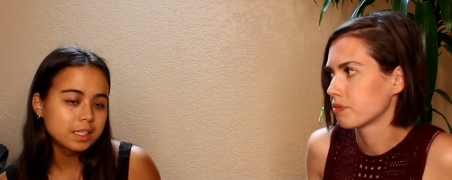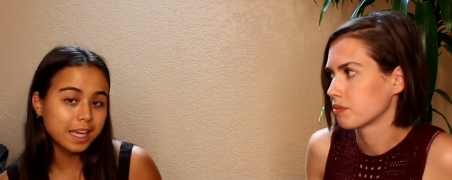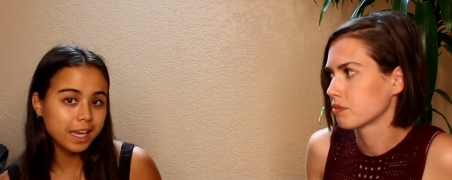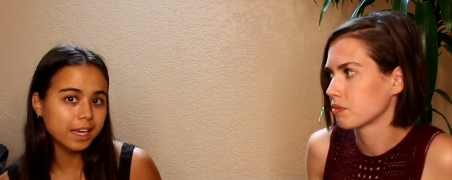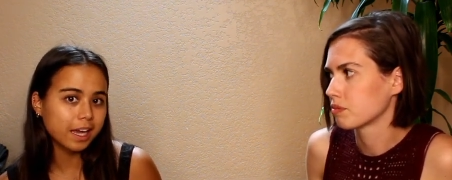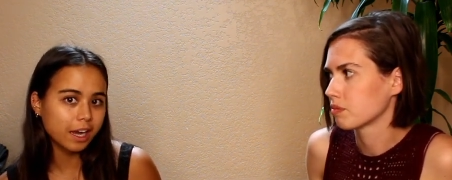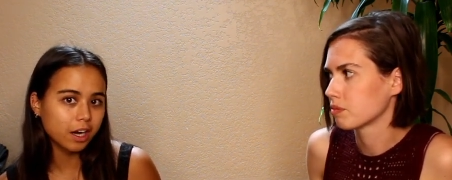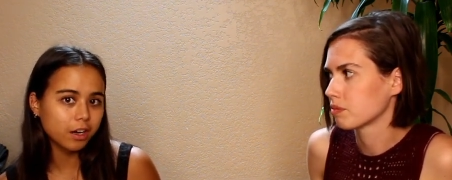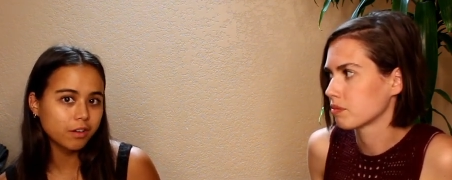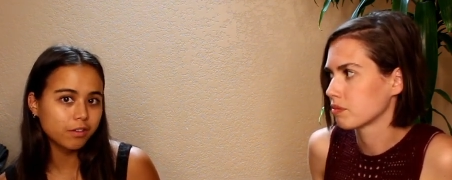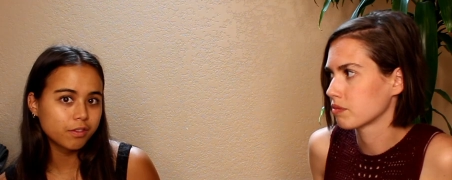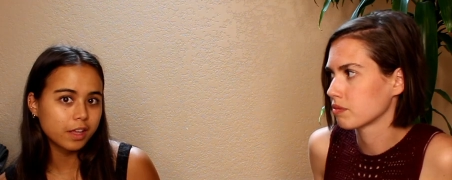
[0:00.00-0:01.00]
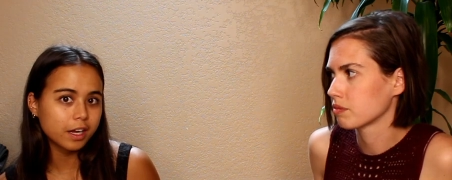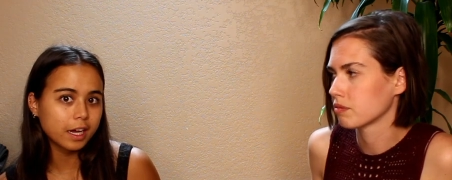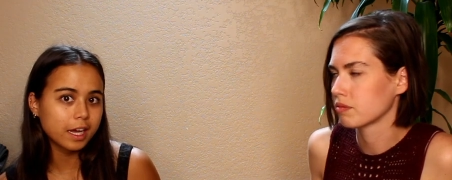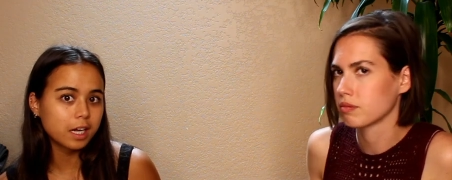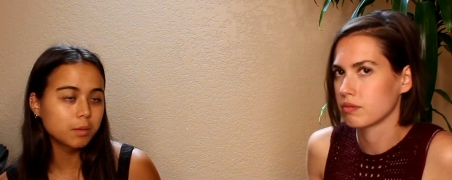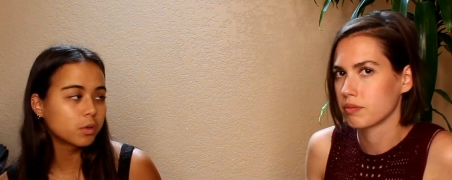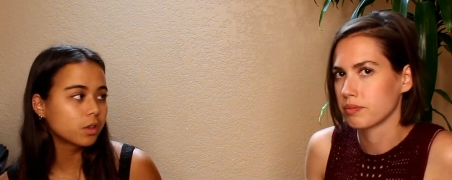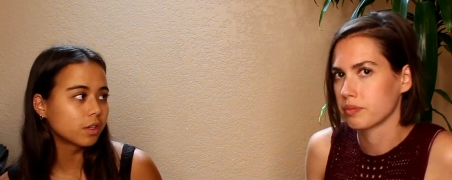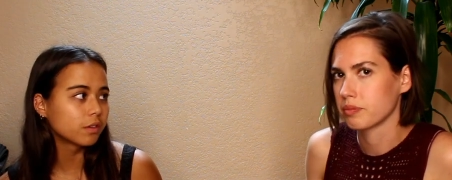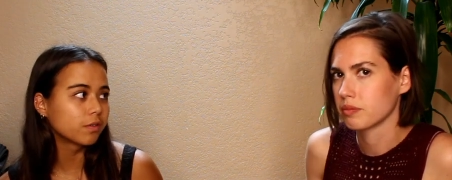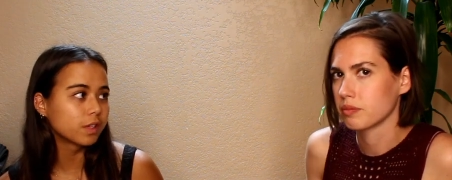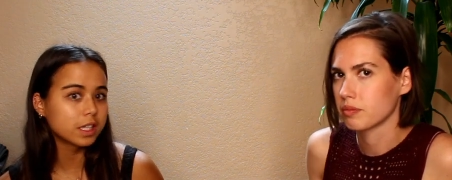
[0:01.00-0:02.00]
Speaker 1: take care of their animal
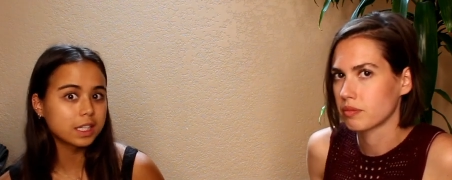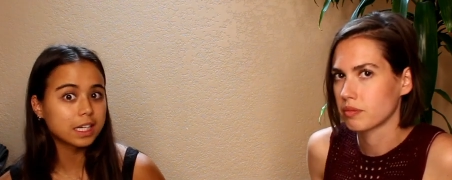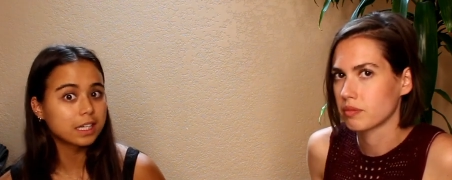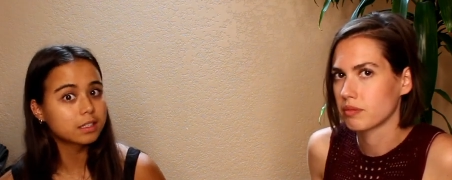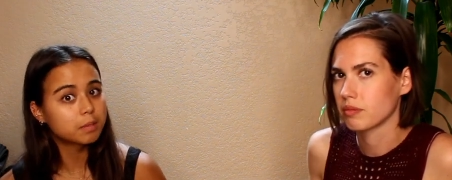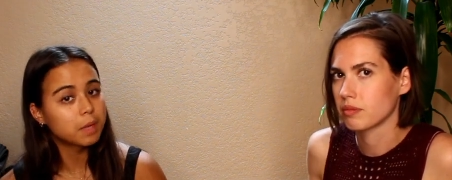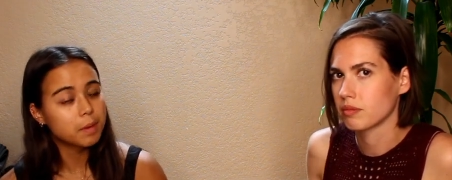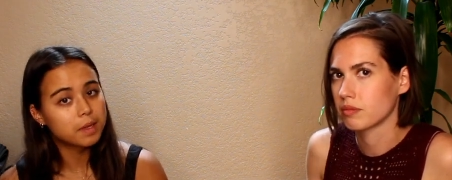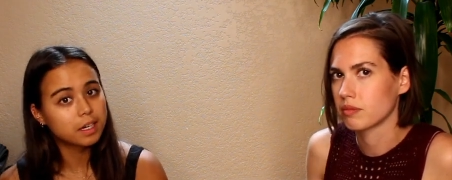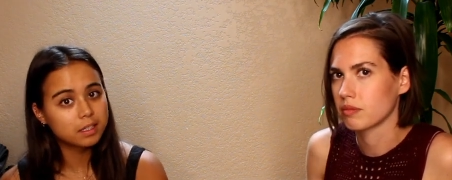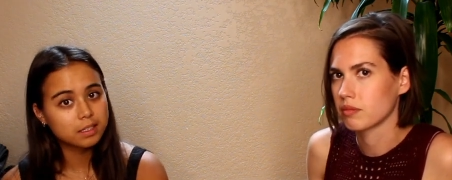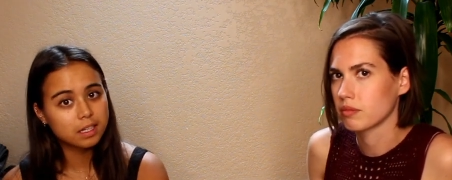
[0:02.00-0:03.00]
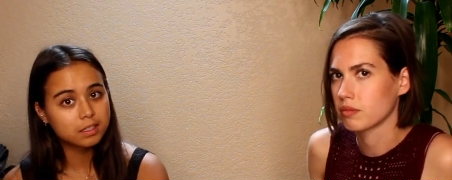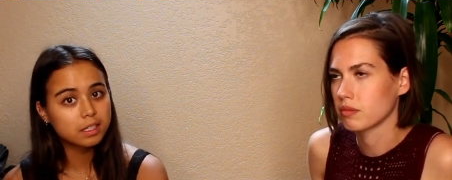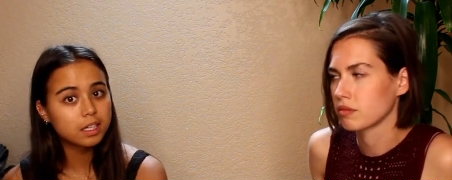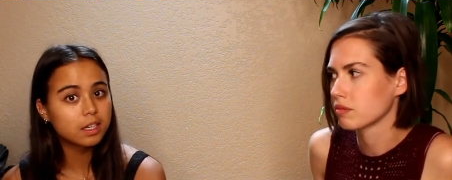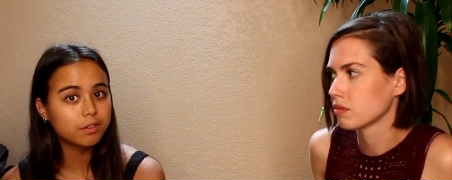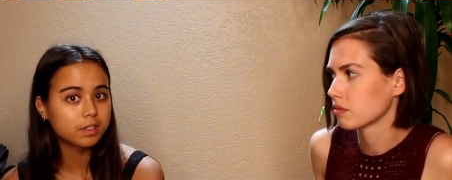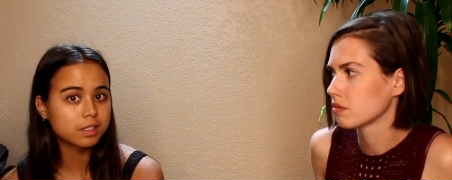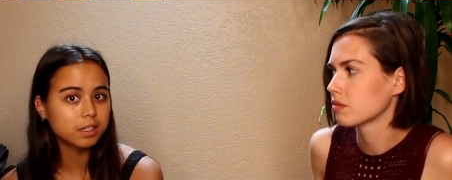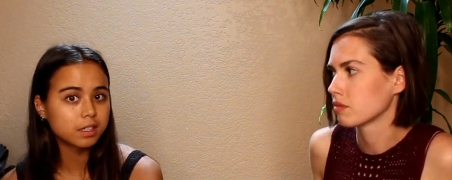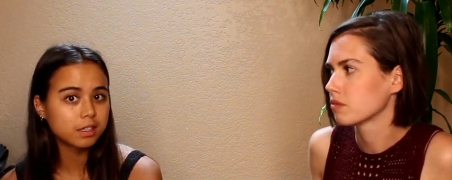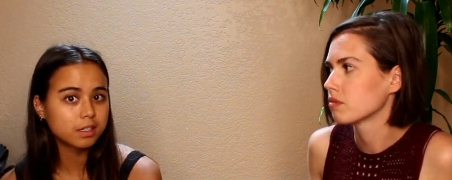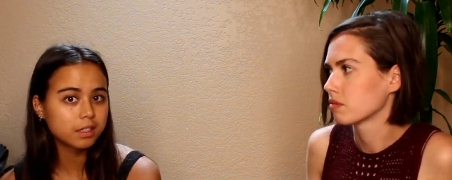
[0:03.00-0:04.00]
and feeling like it's maybe a necessity if it's
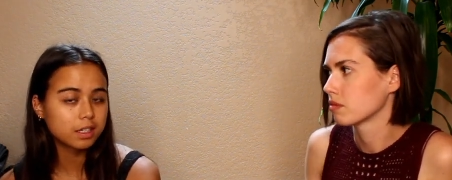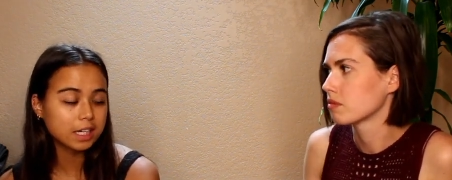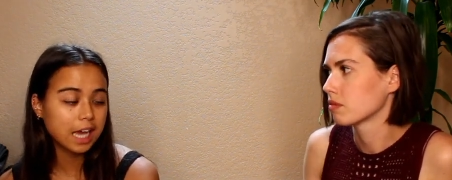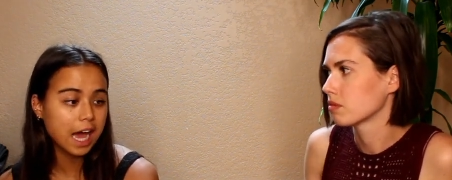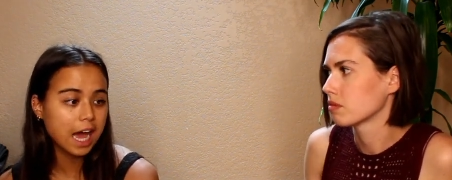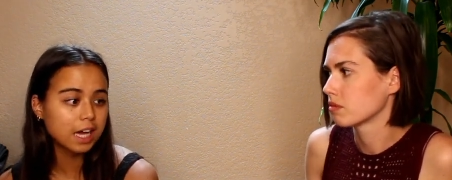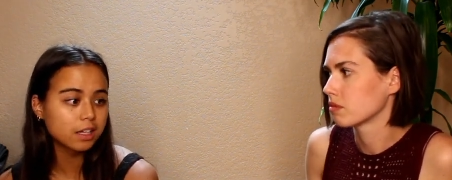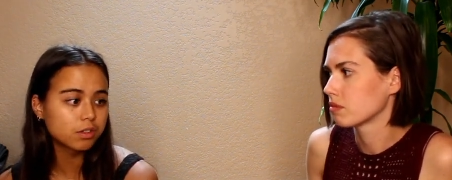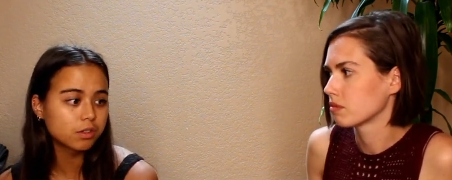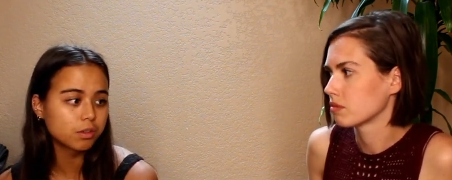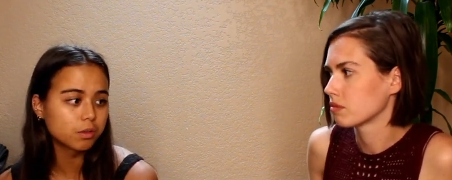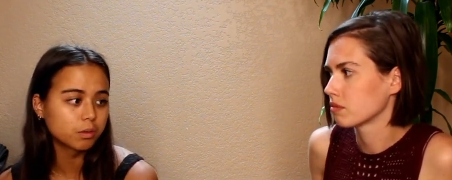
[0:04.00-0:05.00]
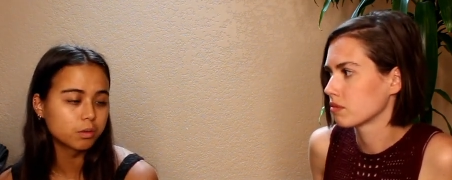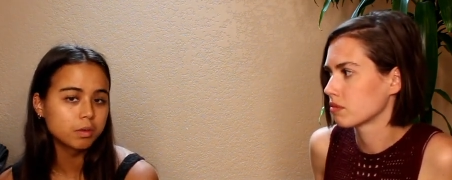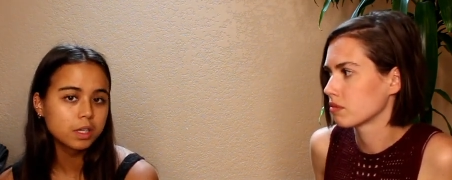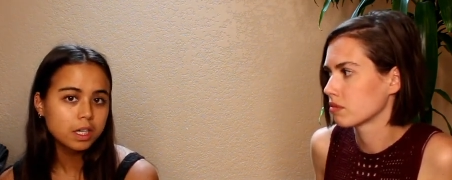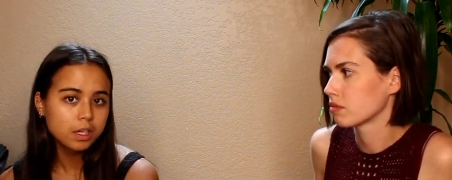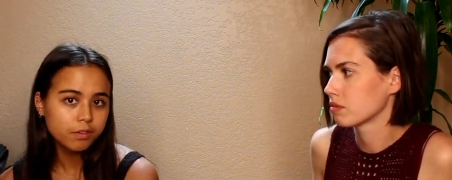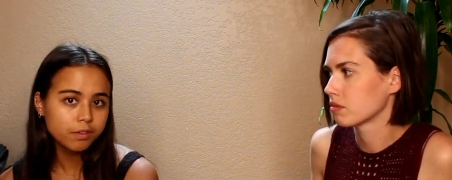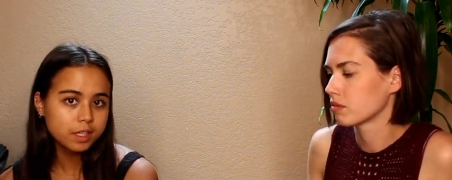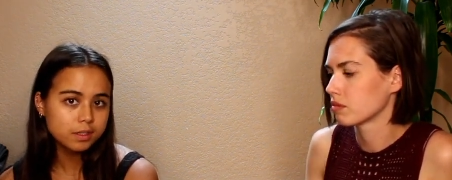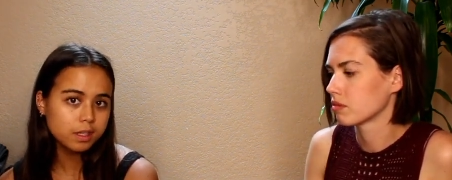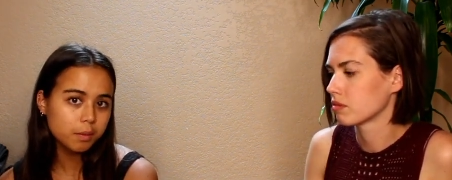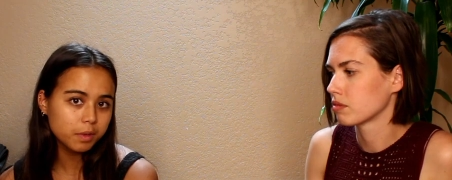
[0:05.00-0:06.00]
a cat to
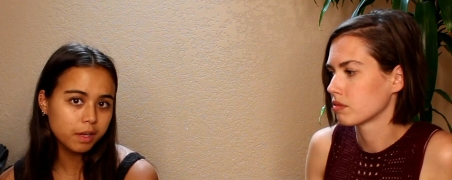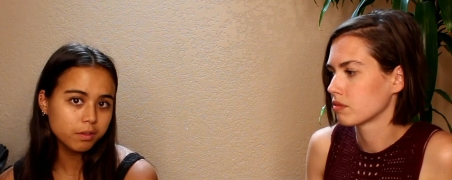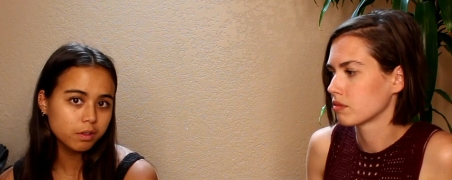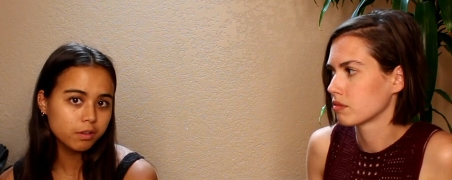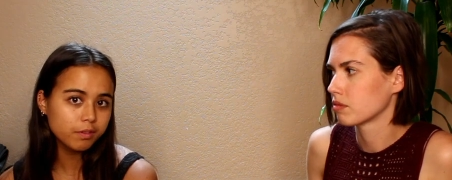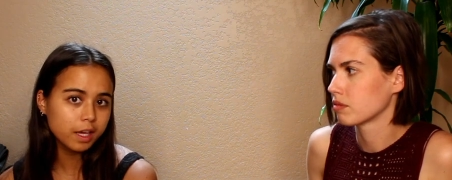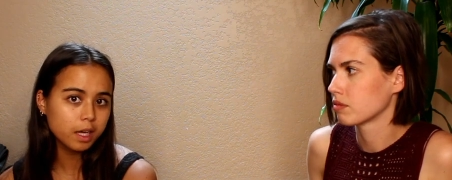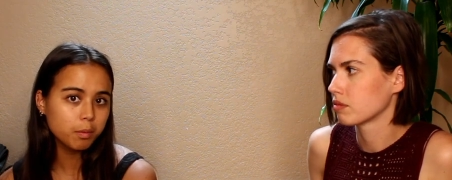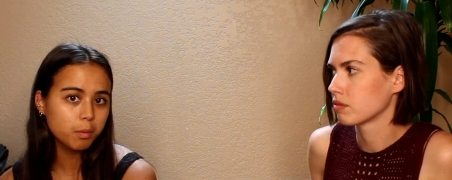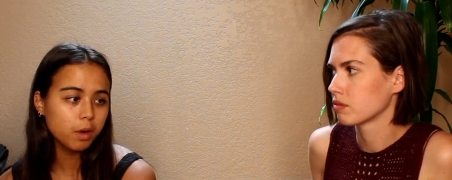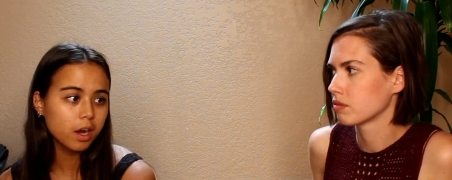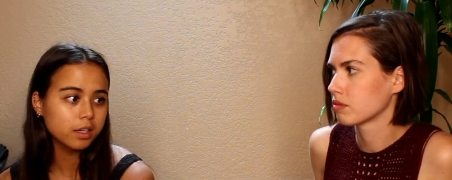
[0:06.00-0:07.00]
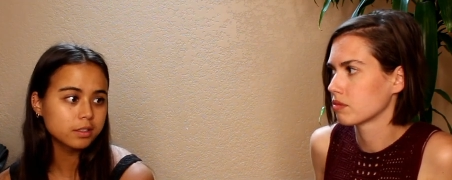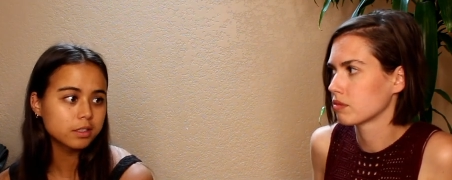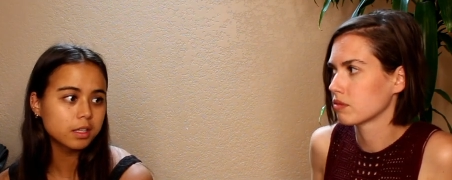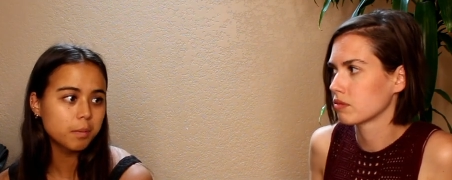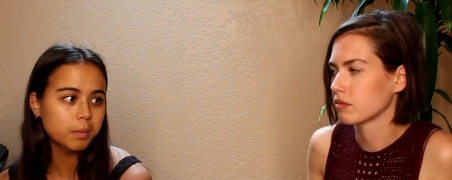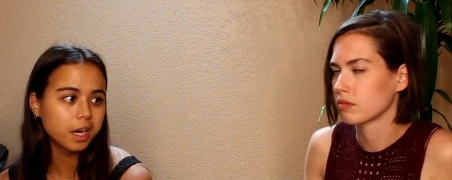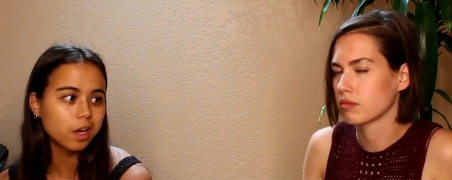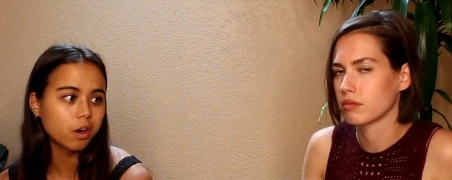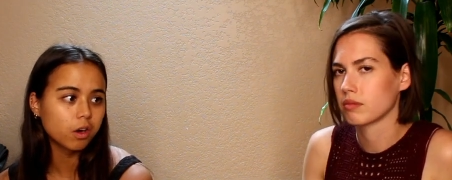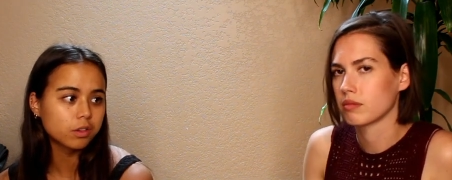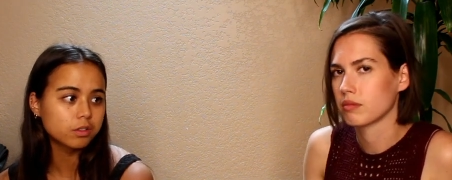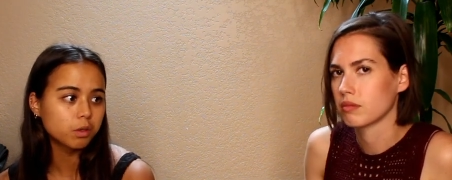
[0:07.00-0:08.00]
feed some level of animal products to them, but I
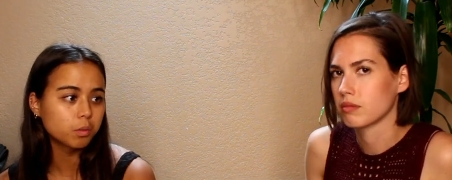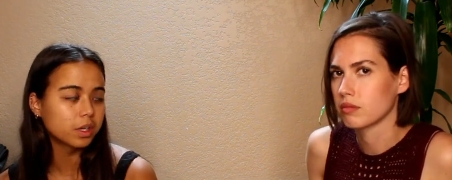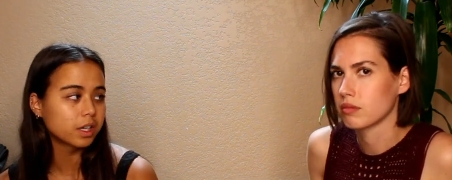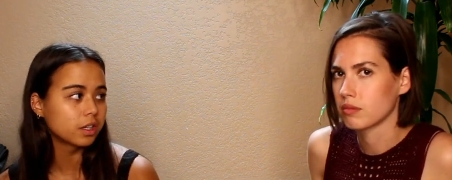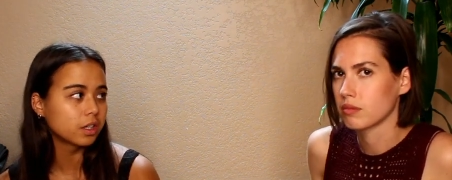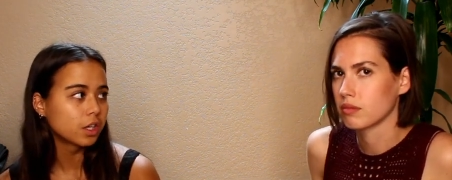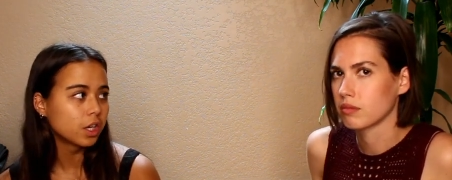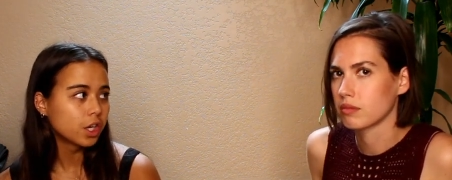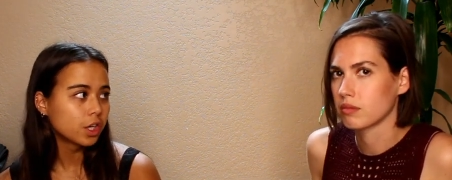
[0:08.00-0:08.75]
also wouldn't